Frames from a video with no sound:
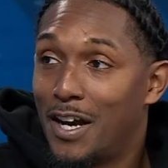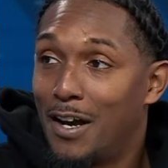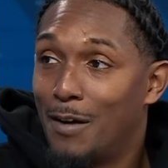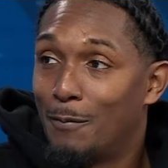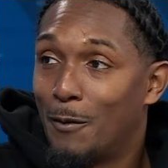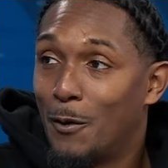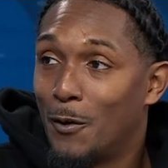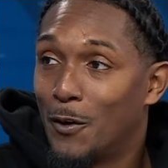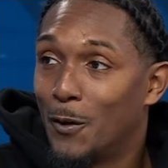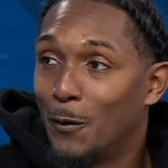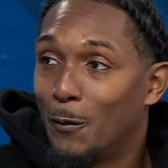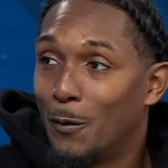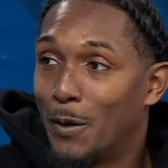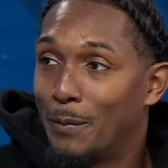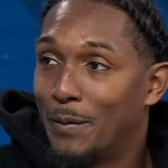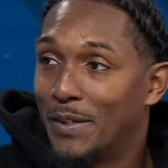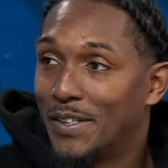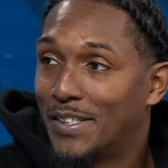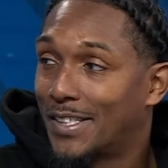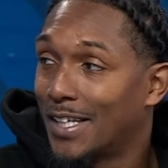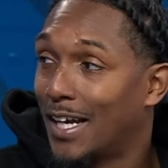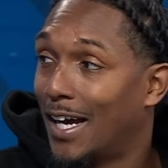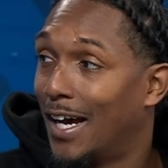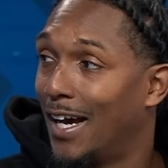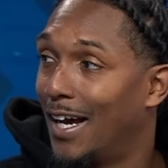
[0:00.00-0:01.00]
I'm on the
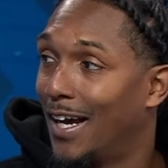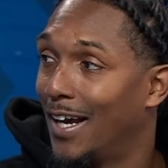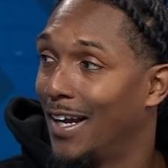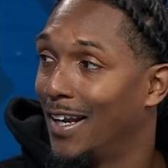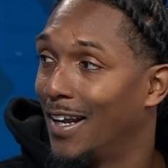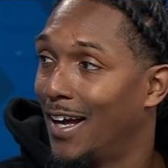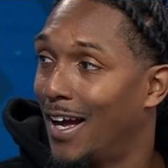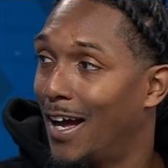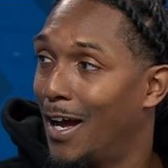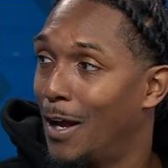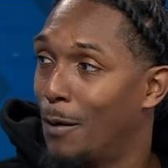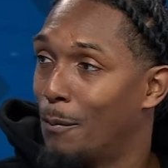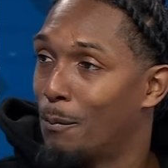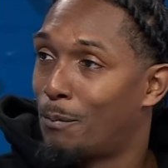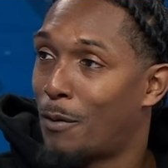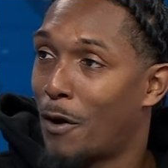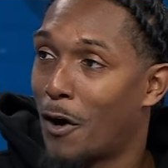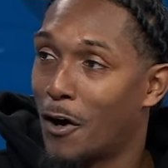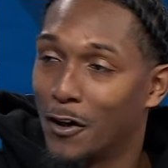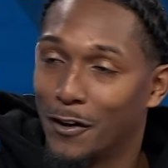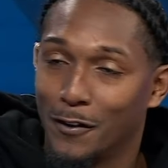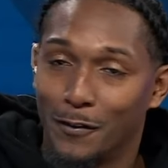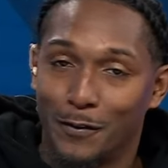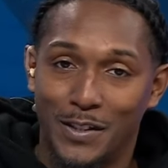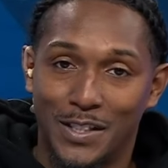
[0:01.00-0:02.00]
women's side. I am
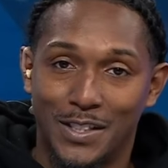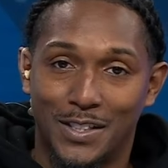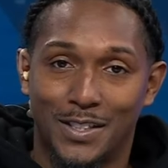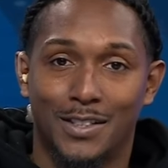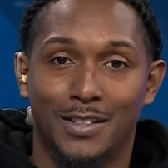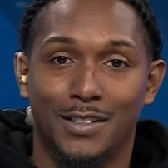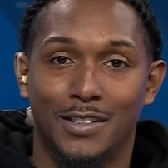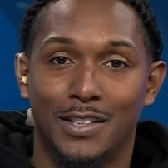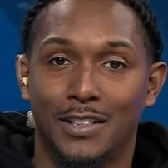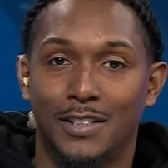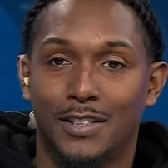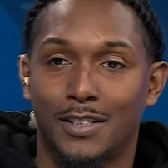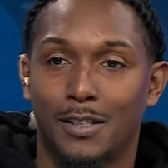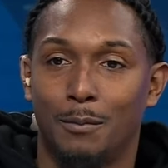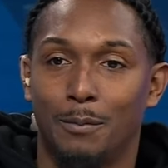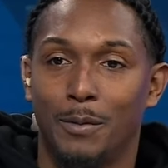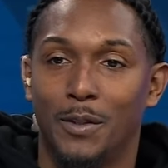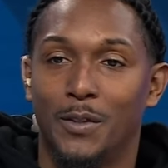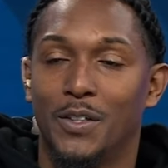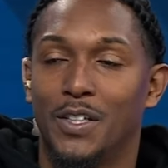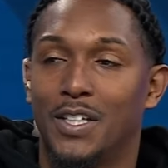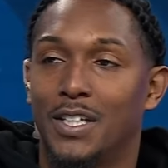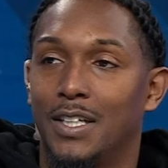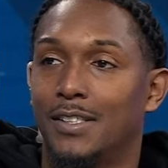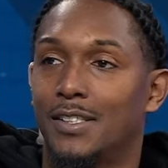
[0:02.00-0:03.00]
part of this, this
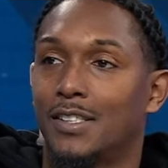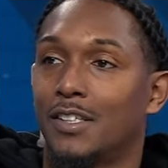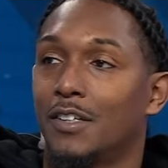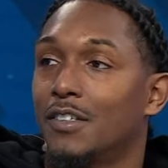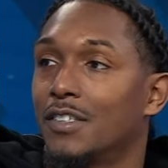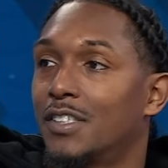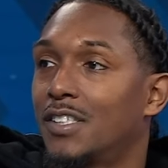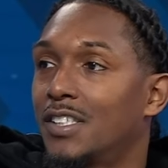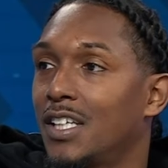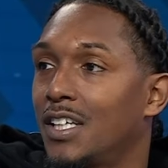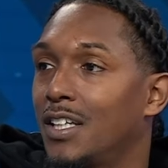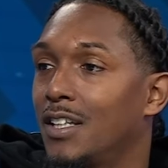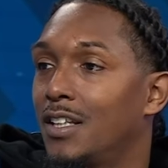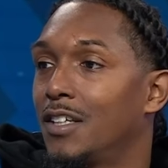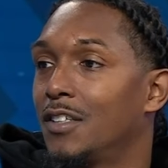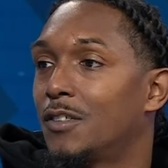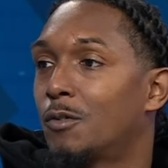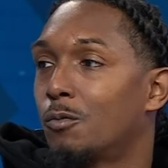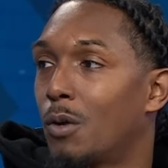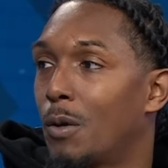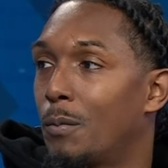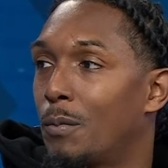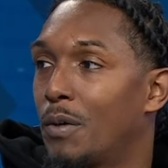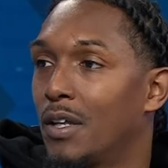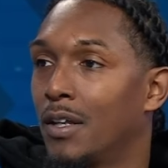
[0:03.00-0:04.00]
community. So to see
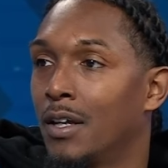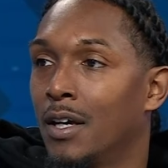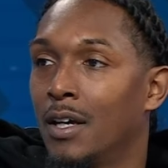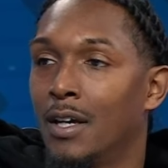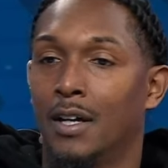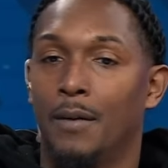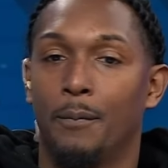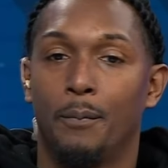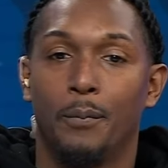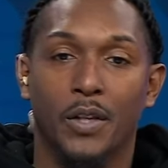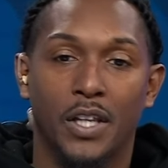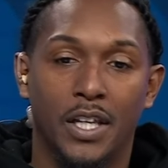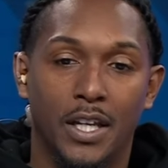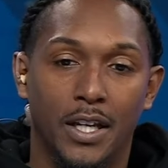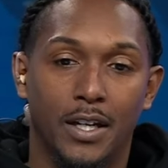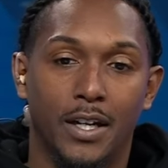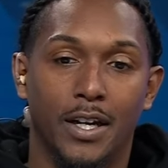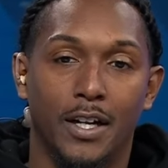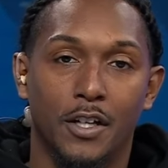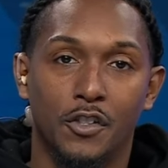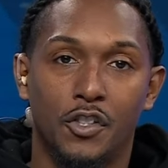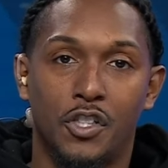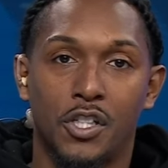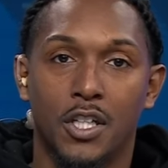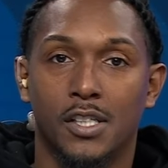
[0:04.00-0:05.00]
these women getting
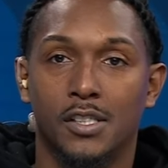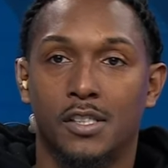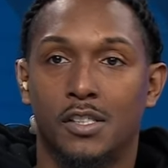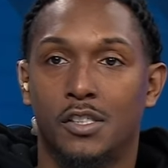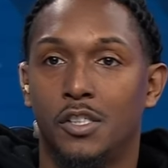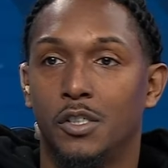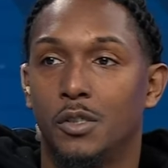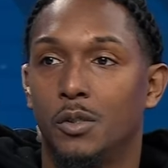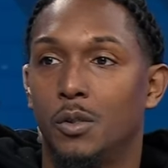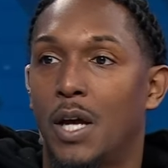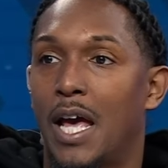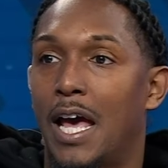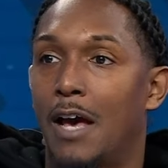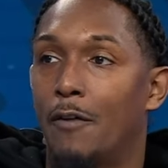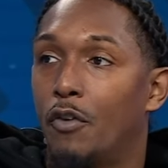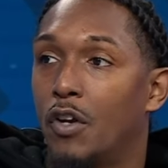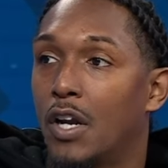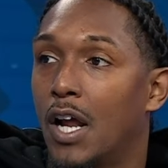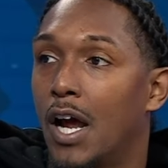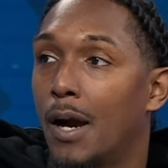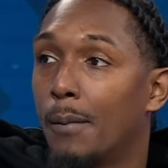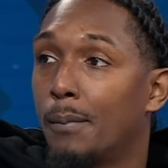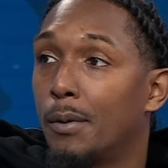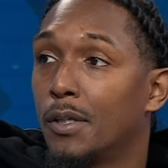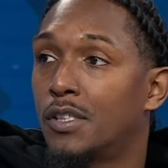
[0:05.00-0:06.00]
their just due,
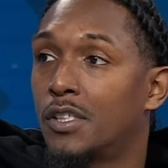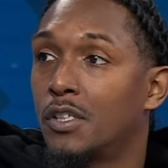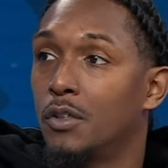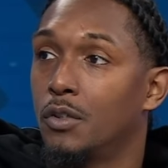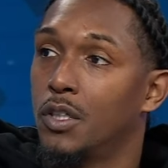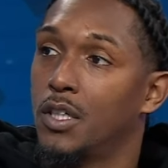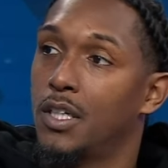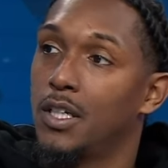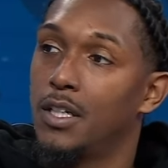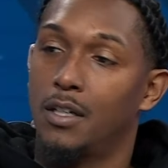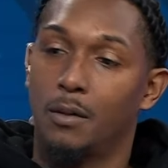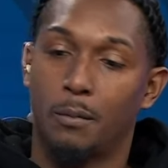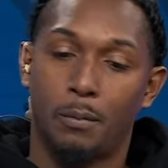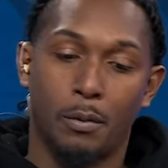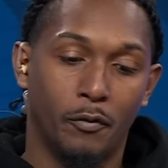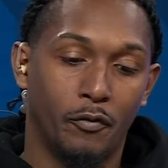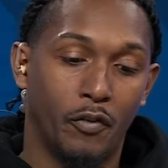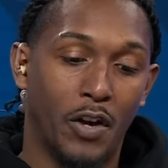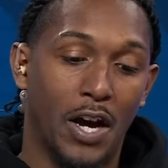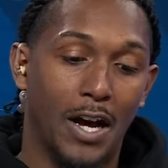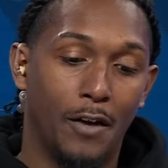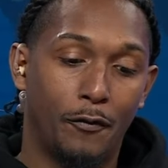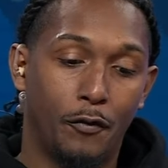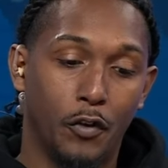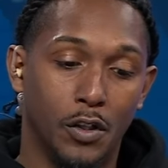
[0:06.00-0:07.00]
having an opportunity to
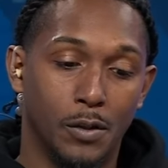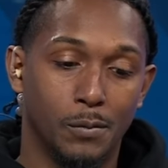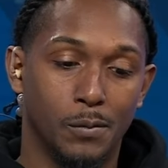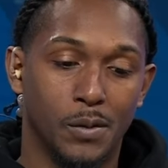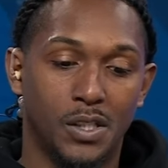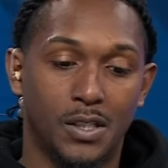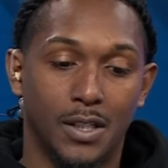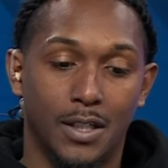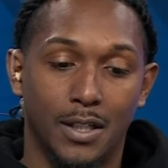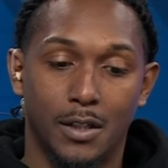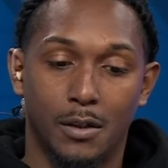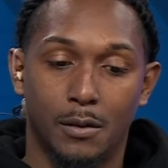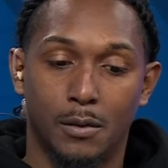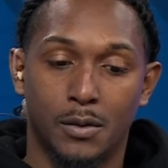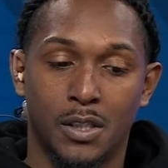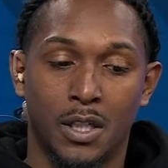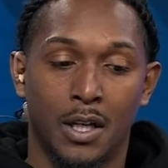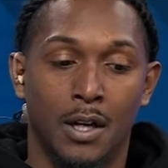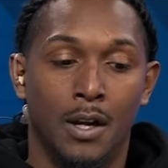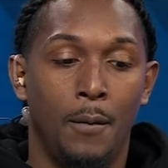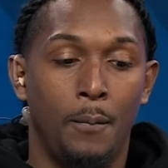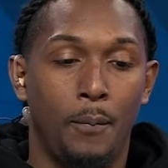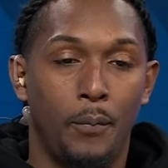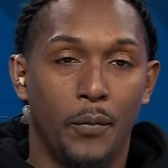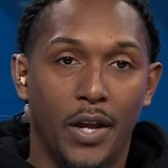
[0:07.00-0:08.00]
provide for themselves
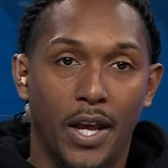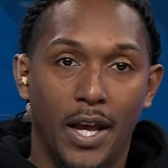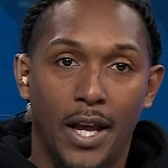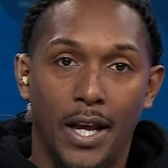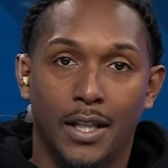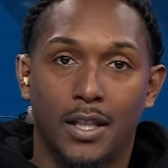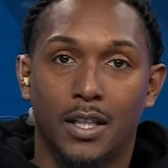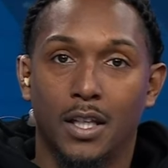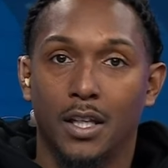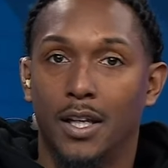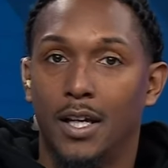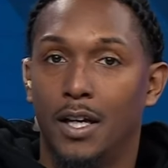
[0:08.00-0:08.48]
at the